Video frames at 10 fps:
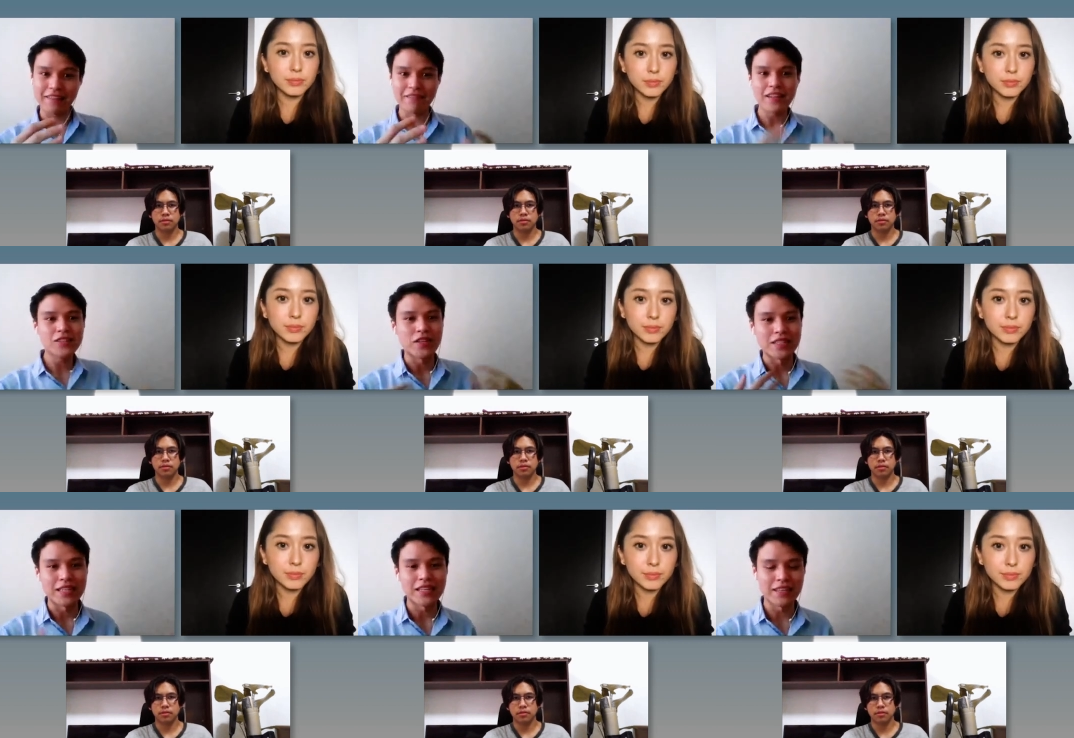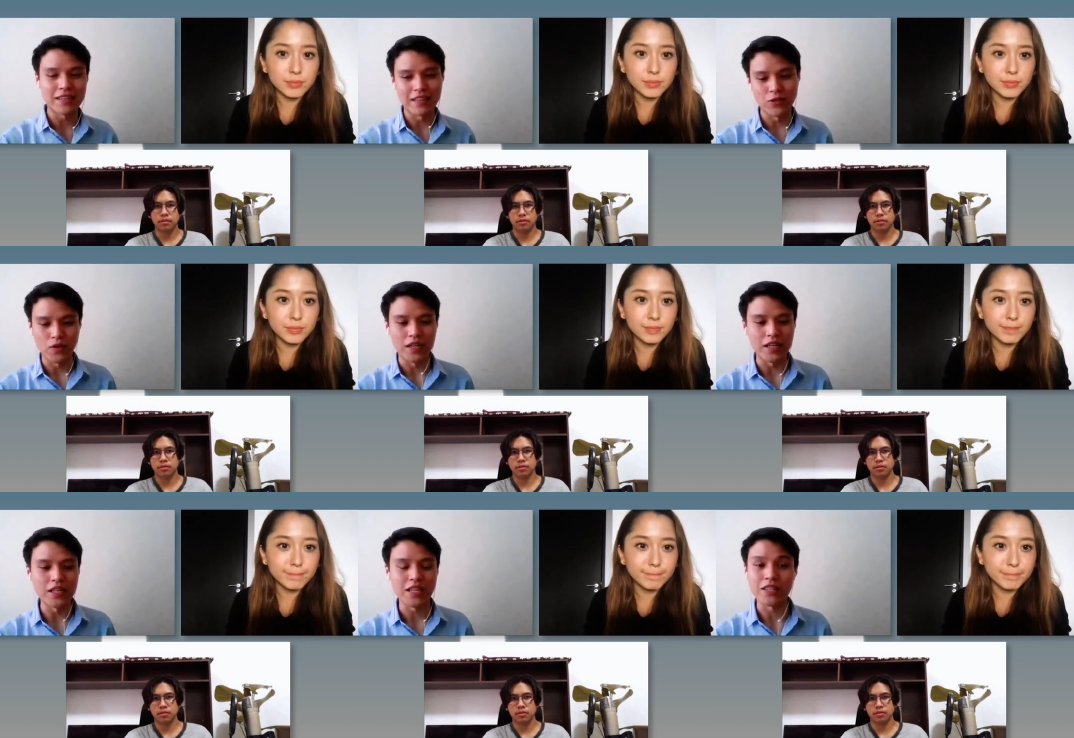Speaker 1: they really translated into
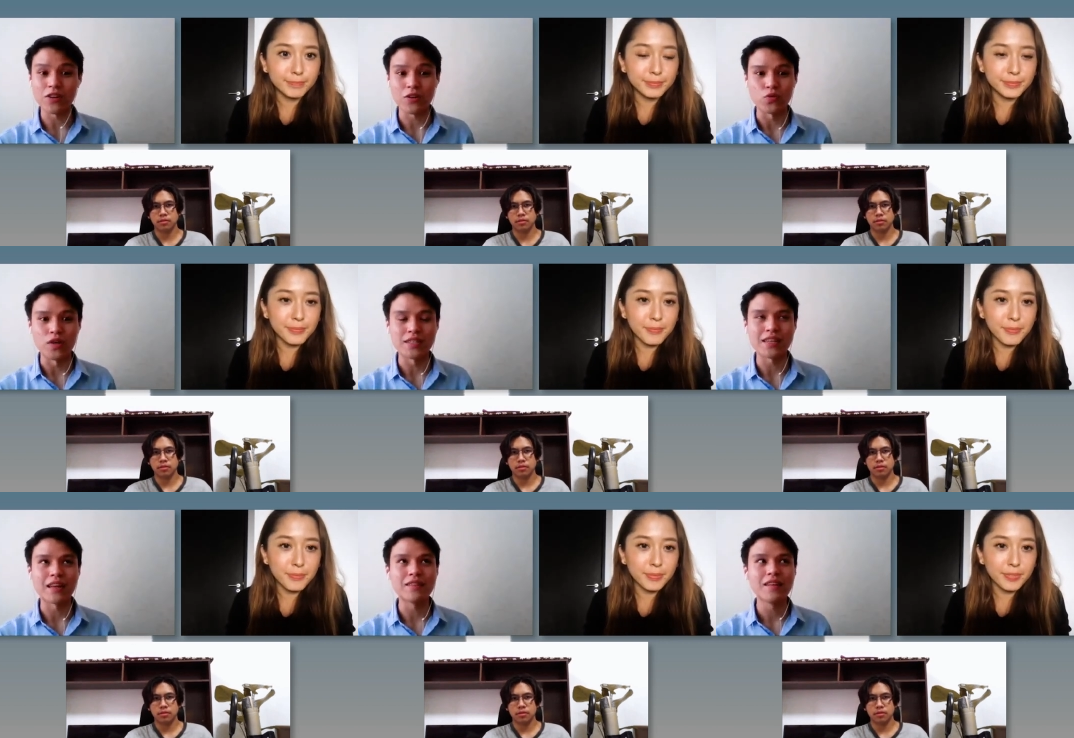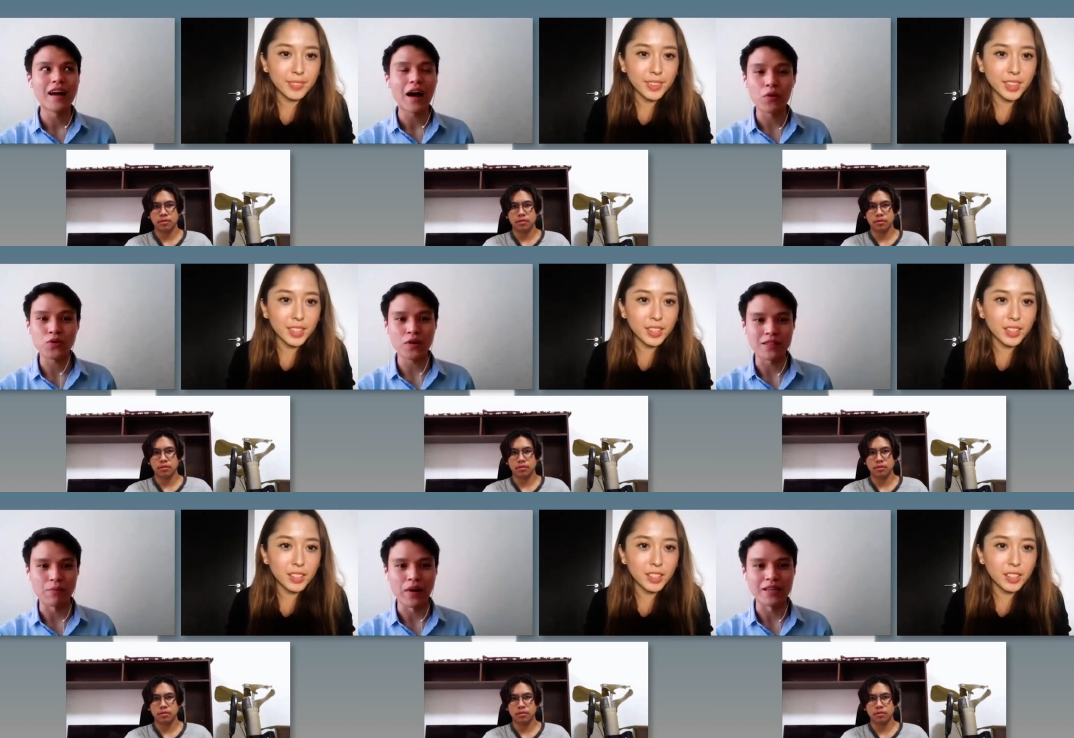English and talked to us. And I was
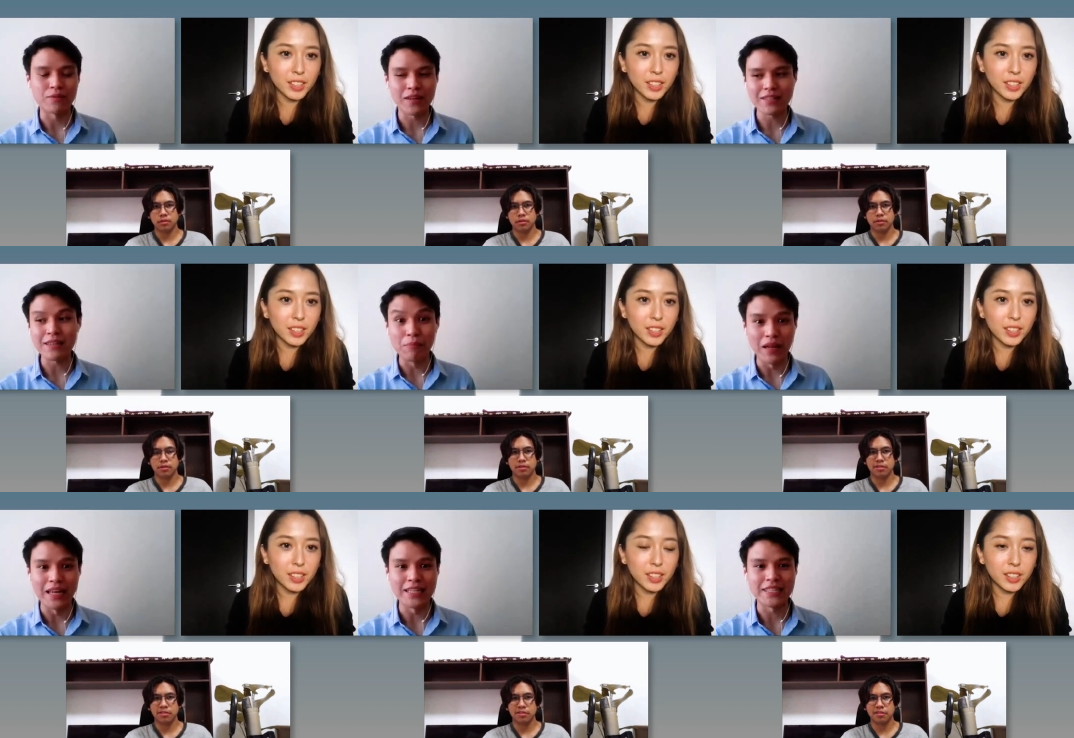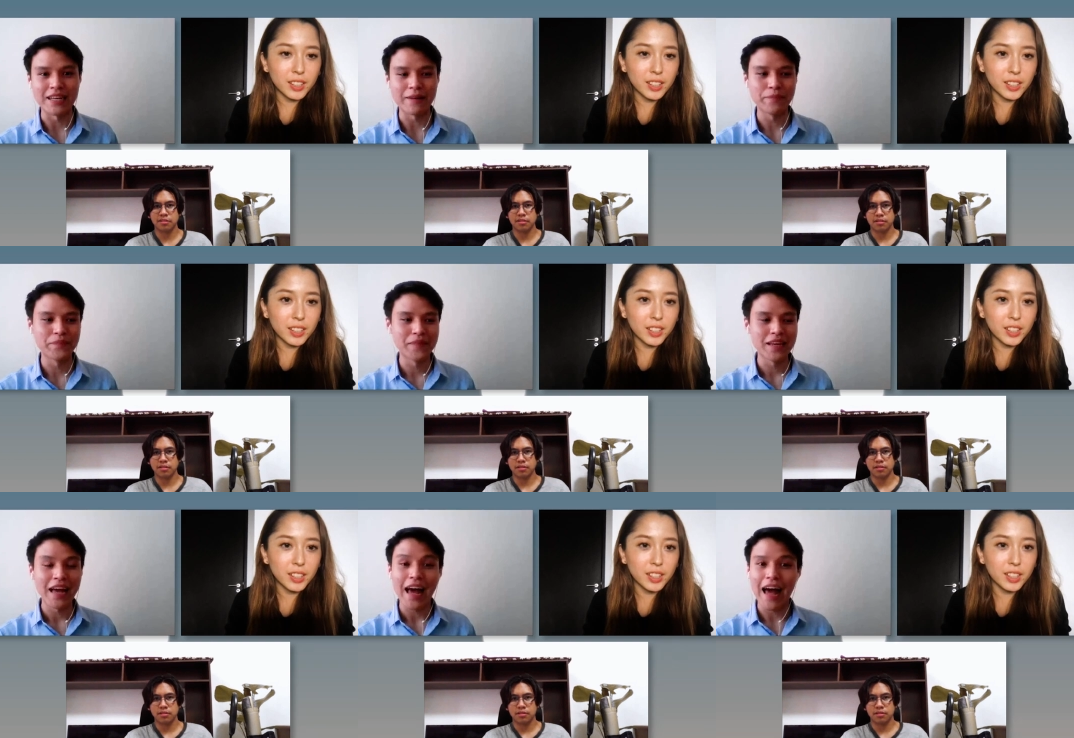quite surprised because in Malaysia,
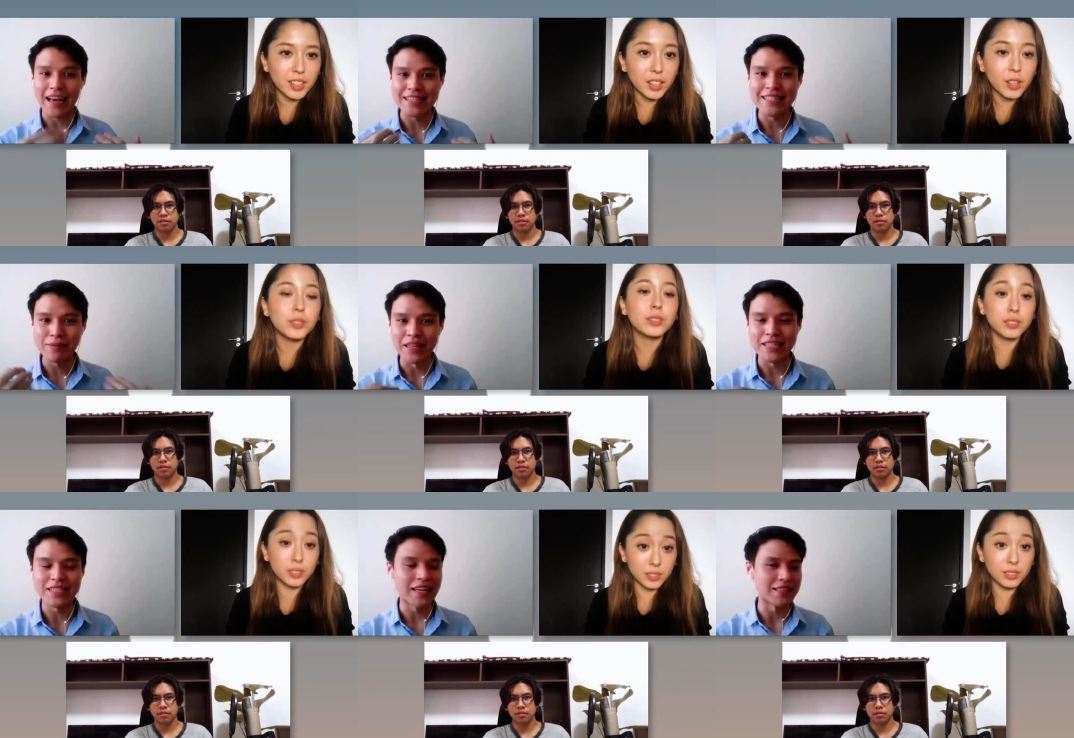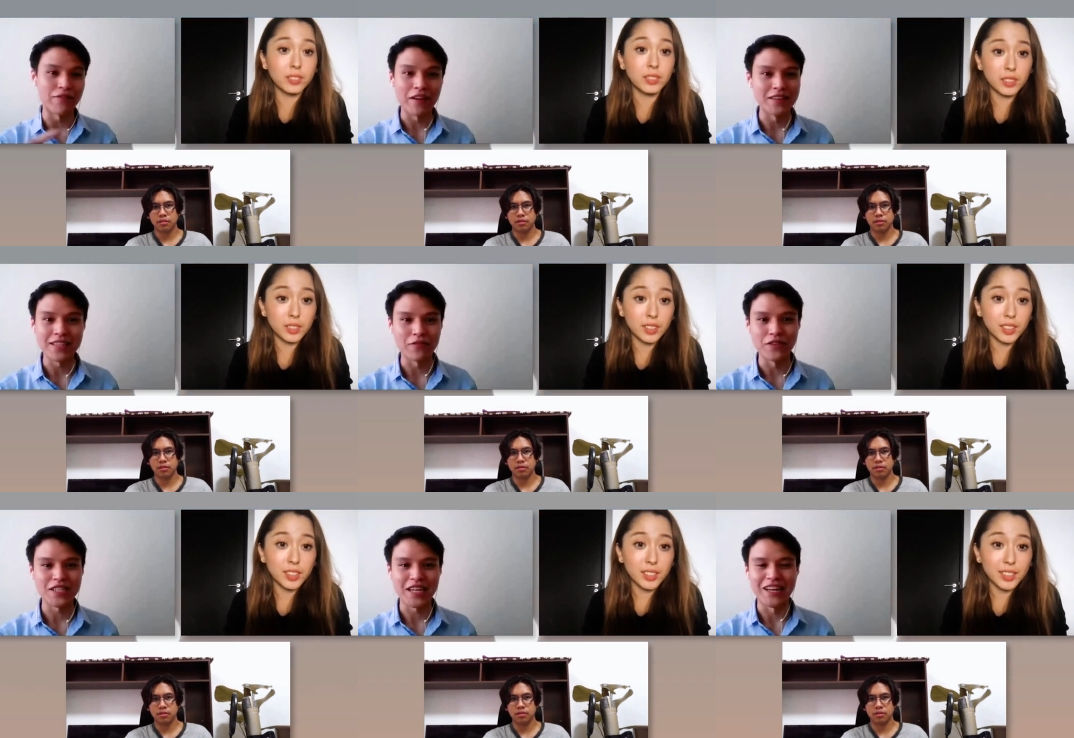I see Malaysia as a very
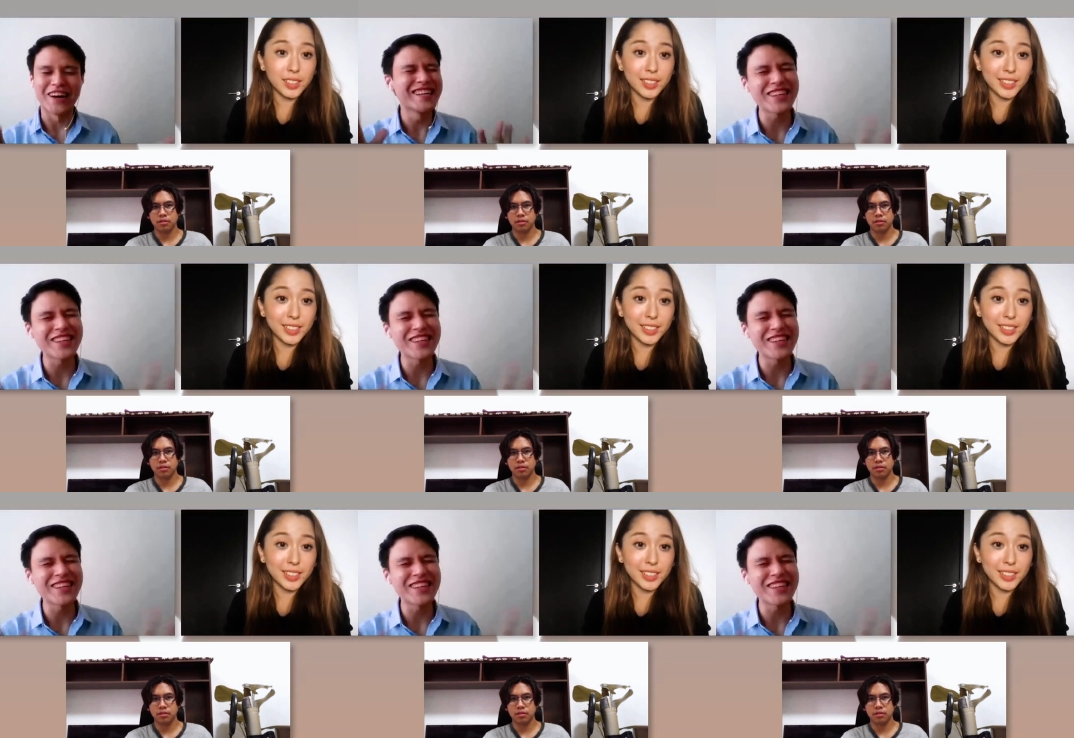selfish kind of